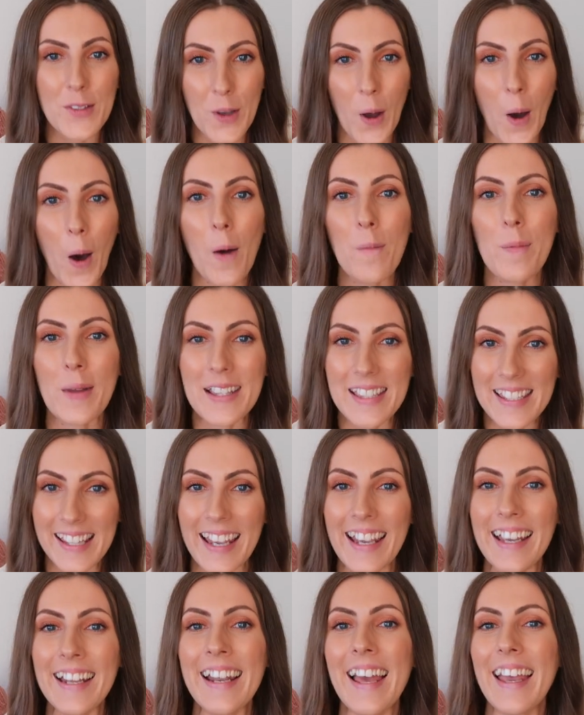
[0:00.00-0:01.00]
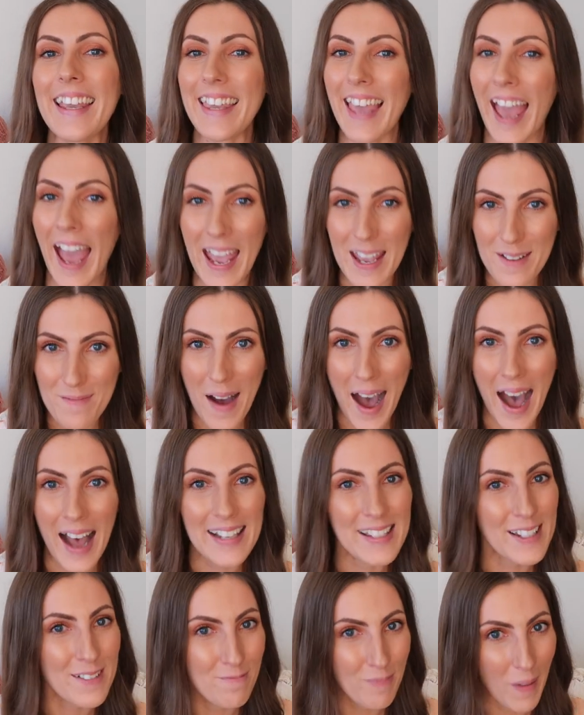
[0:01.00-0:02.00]
top 10
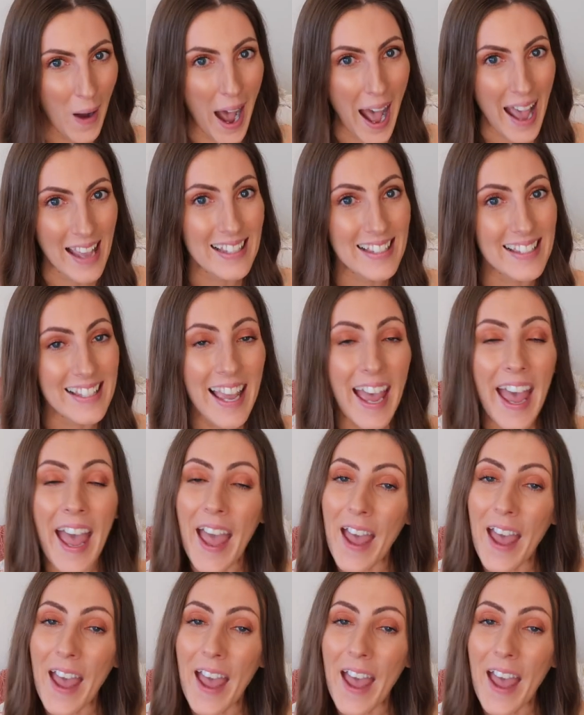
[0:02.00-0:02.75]
Kmart buys.